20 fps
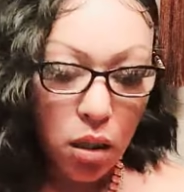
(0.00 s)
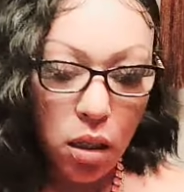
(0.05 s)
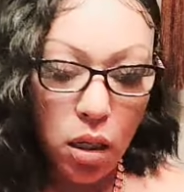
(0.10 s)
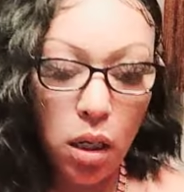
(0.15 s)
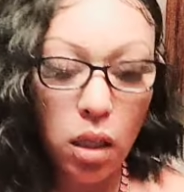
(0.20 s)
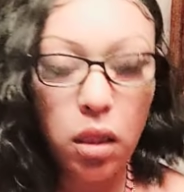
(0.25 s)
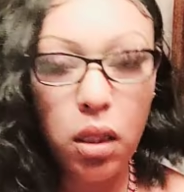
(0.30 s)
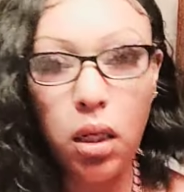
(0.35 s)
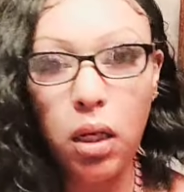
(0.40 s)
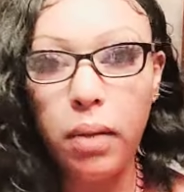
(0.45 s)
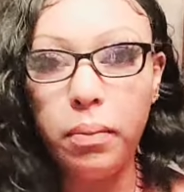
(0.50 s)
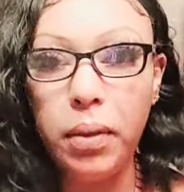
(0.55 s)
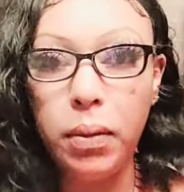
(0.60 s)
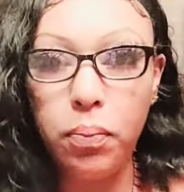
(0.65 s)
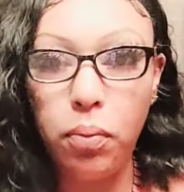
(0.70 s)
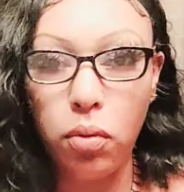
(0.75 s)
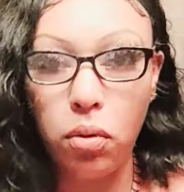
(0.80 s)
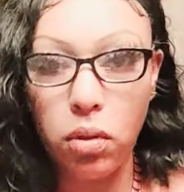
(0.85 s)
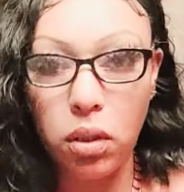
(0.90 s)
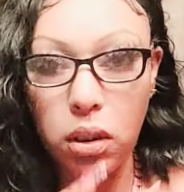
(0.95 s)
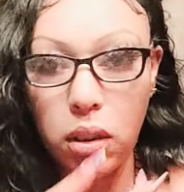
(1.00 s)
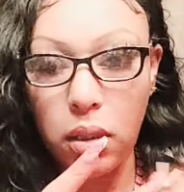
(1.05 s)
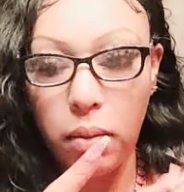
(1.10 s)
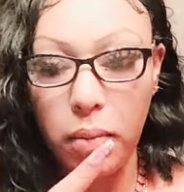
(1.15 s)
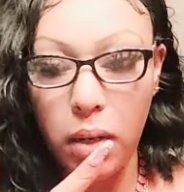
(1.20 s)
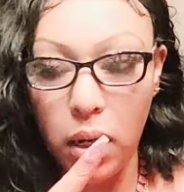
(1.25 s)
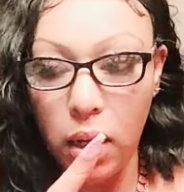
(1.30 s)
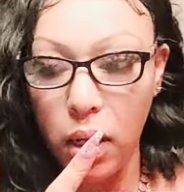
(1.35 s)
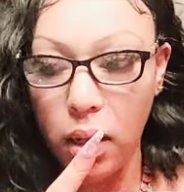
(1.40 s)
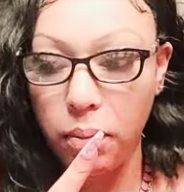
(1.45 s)
And then let me pull some,
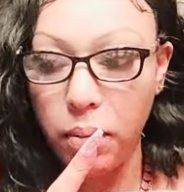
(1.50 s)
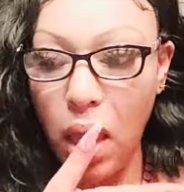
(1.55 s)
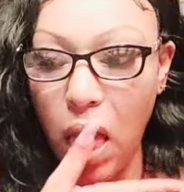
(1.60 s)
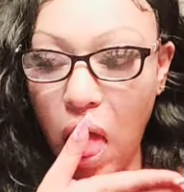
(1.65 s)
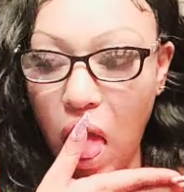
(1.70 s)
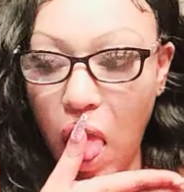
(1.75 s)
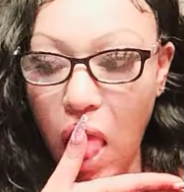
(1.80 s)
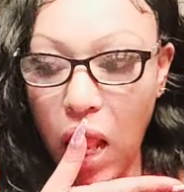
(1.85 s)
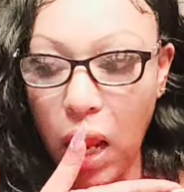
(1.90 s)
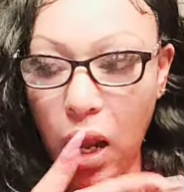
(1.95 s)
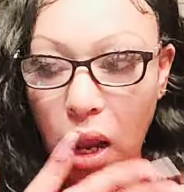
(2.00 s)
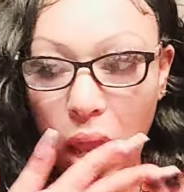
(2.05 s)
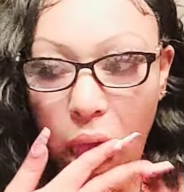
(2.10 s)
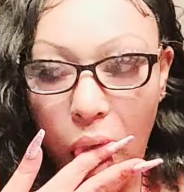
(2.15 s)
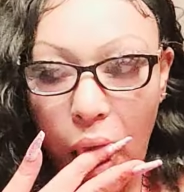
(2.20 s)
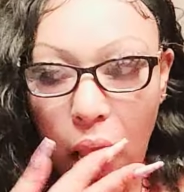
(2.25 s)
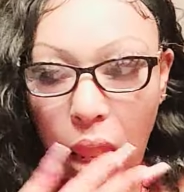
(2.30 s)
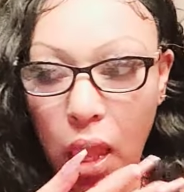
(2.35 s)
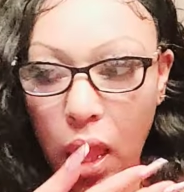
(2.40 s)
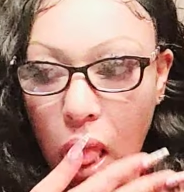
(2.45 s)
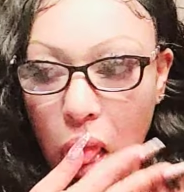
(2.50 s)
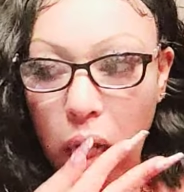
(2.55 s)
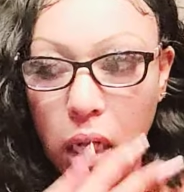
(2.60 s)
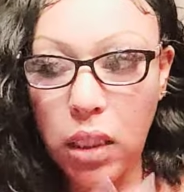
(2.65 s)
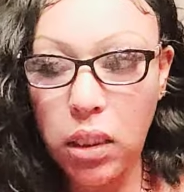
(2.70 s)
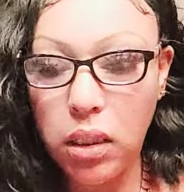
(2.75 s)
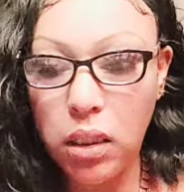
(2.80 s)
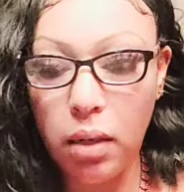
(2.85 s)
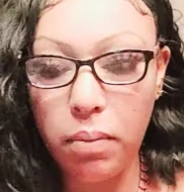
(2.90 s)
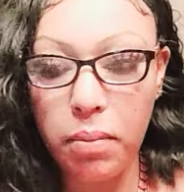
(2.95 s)
um,
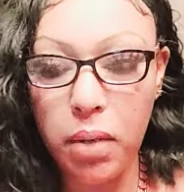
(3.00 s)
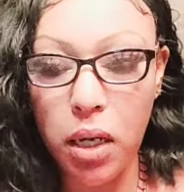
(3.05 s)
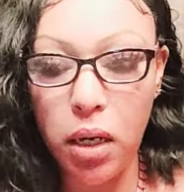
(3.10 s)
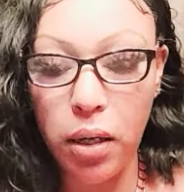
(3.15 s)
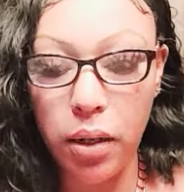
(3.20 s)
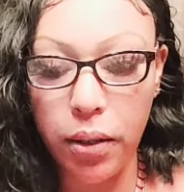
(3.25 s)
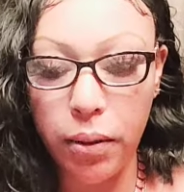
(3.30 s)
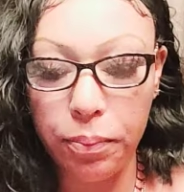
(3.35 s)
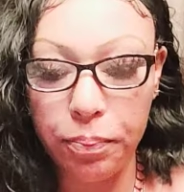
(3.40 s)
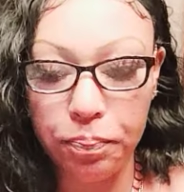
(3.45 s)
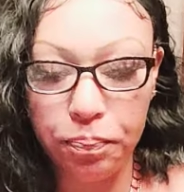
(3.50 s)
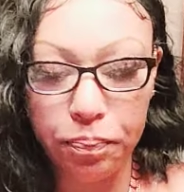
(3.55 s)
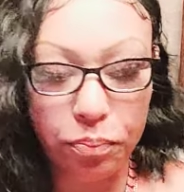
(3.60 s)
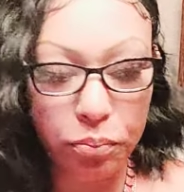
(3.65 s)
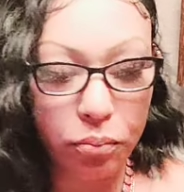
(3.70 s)
some, um,